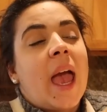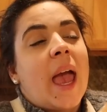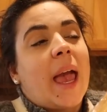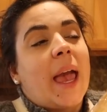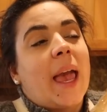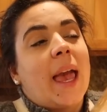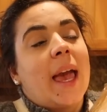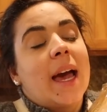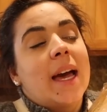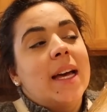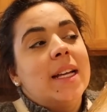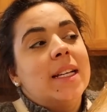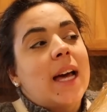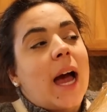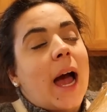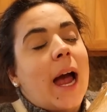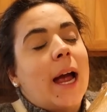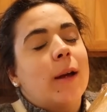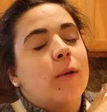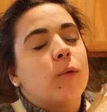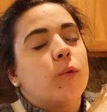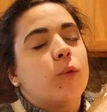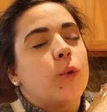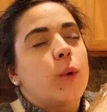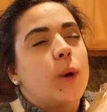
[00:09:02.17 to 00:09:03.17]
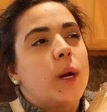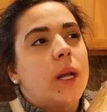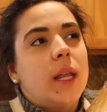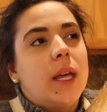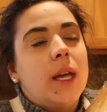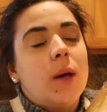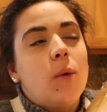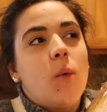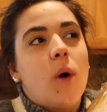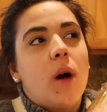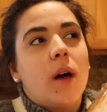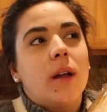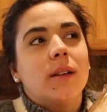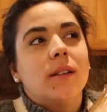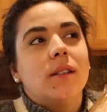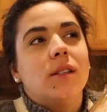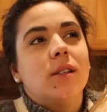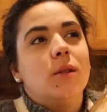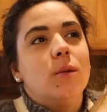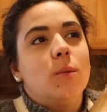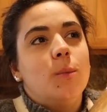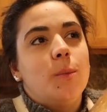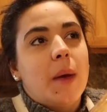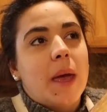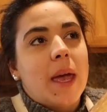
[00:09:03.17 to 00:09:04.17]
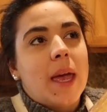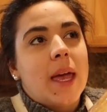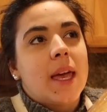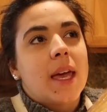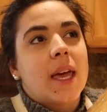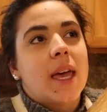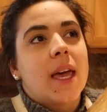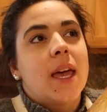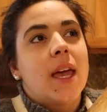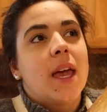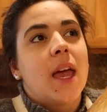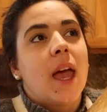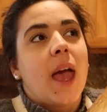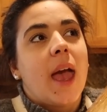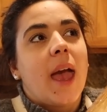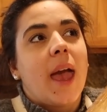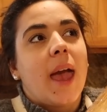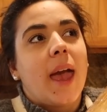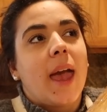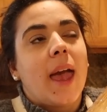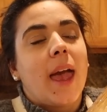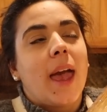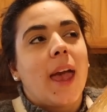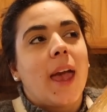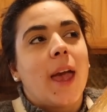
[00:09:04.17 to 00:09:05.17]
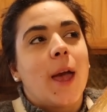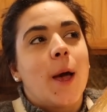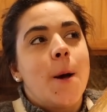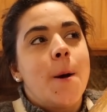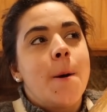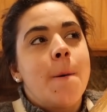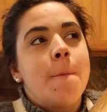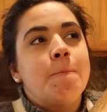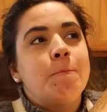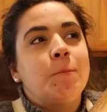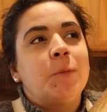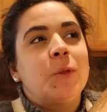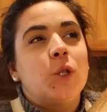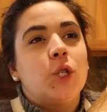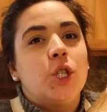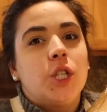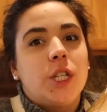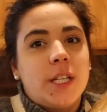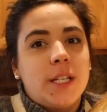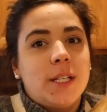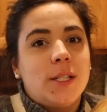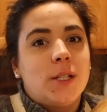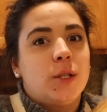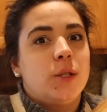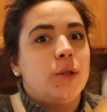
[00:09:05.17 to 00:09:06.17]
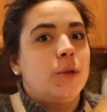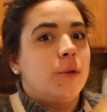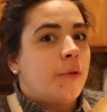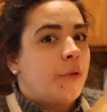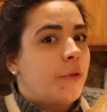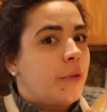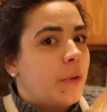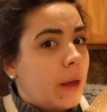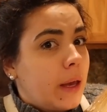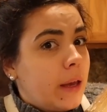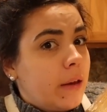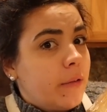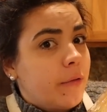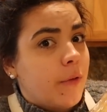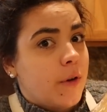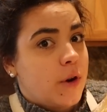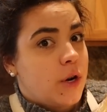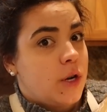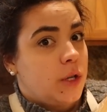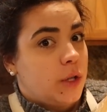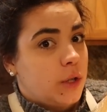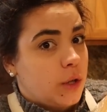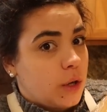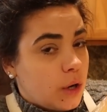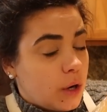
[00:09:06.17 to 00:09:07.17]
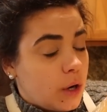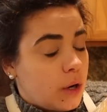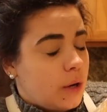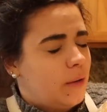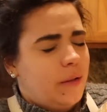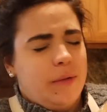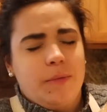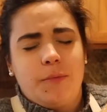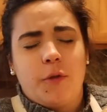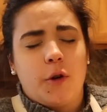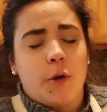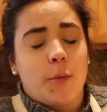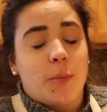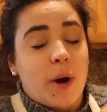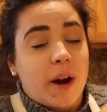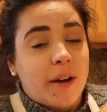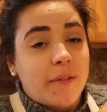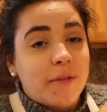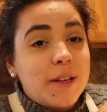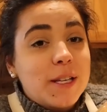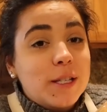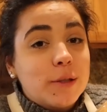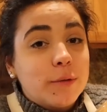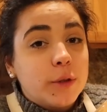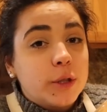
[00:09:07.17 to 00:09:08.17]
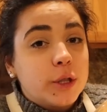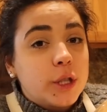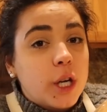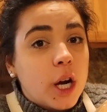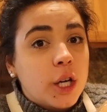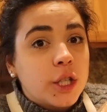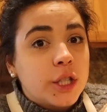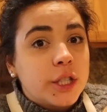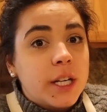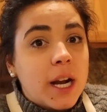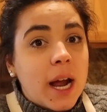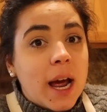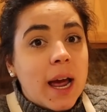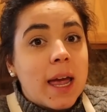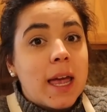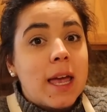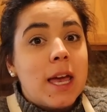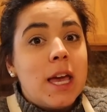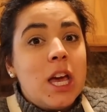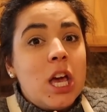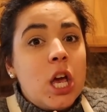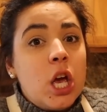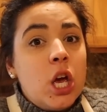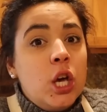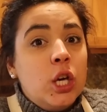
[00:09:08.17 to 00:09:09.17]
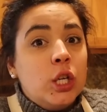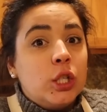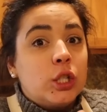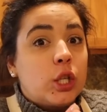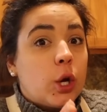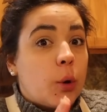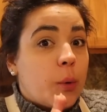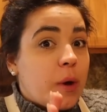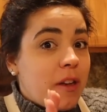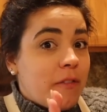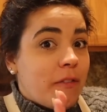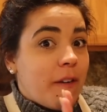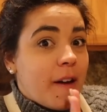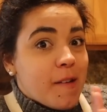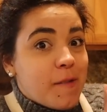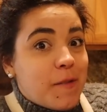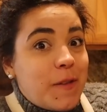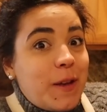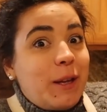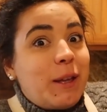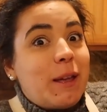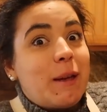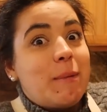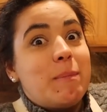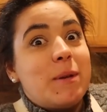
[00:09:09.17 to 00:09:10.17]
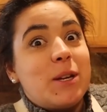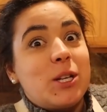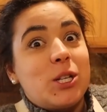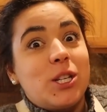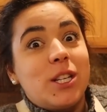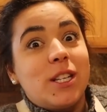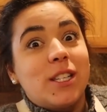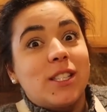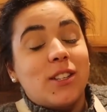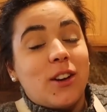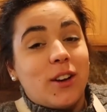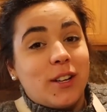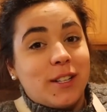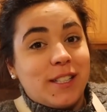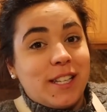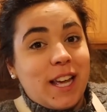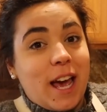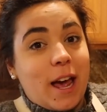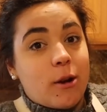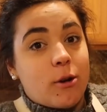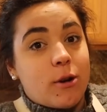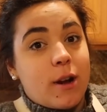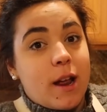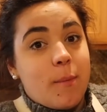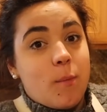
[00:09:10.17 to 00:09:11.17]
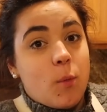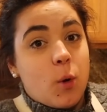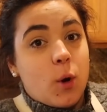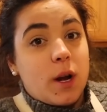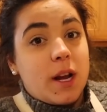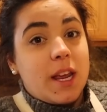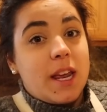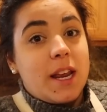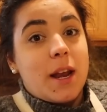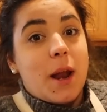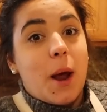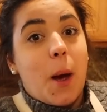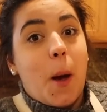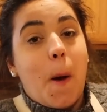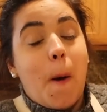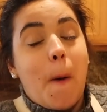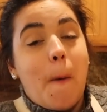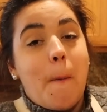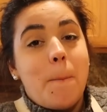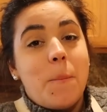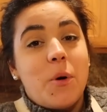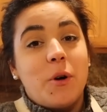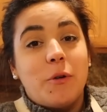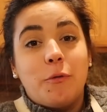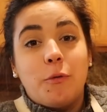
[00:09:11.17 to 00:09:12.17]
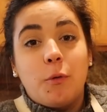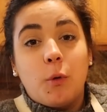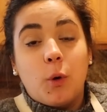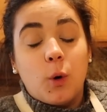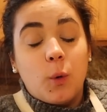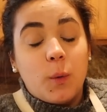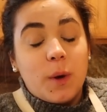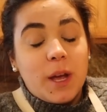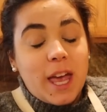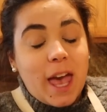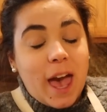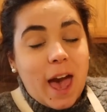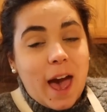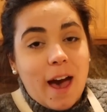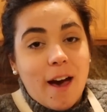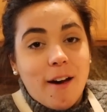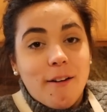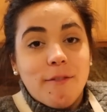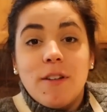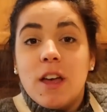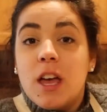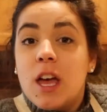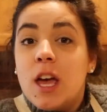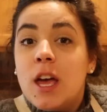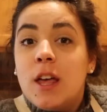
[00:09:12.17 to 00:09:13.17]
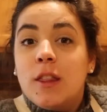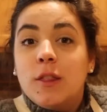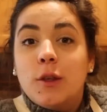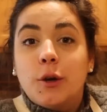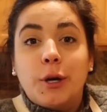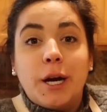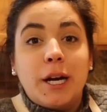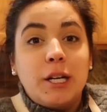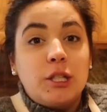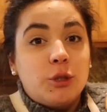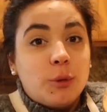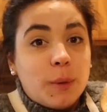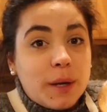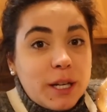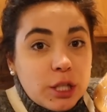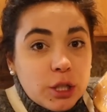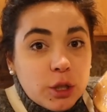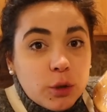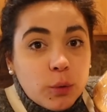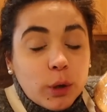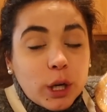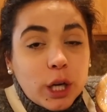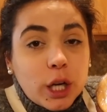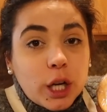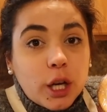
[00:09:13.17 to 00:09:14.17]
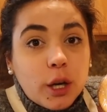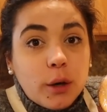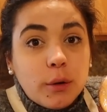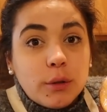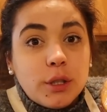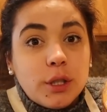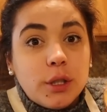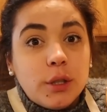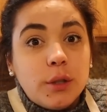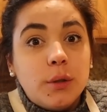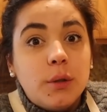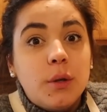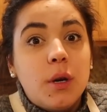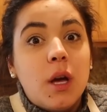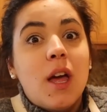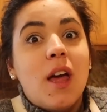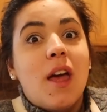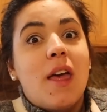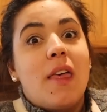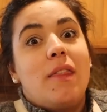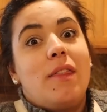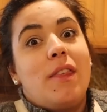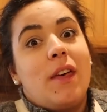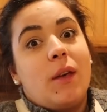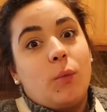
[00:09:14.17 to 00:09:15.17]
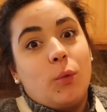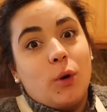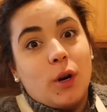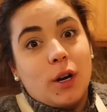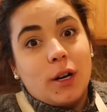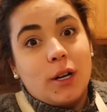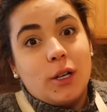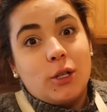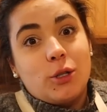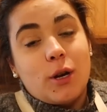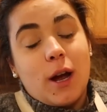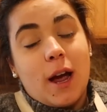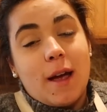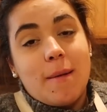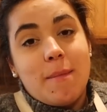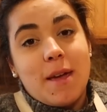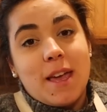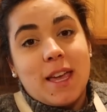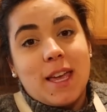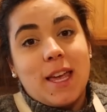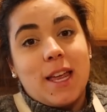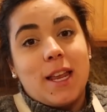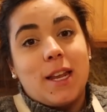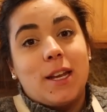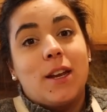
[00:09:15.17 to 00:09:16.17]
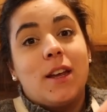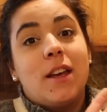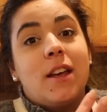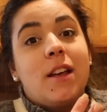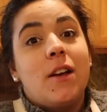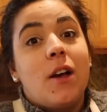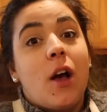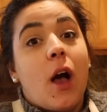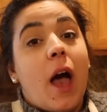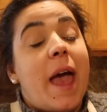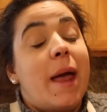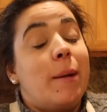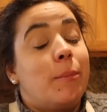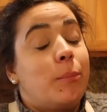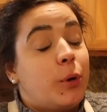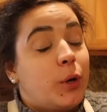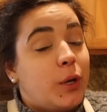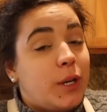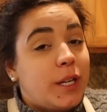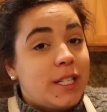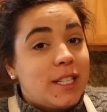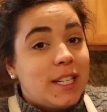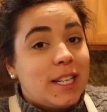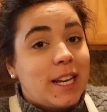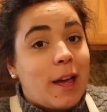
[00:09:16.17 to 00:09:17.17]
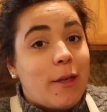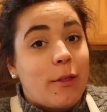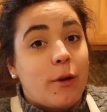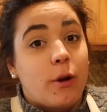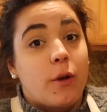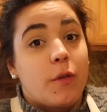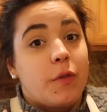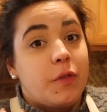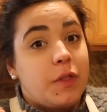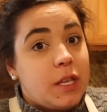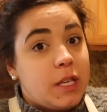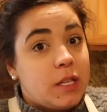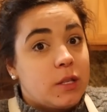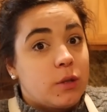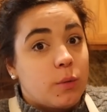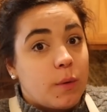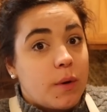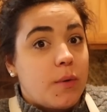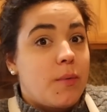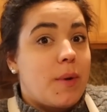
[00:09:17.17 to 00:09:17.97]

And I really want to make a cheese souffle for dessert, for breakfast for Josh and I. So if I feel ambitious on Saturday morning, before we have the graduation we're going to go to, then we're going to try making and putting together these three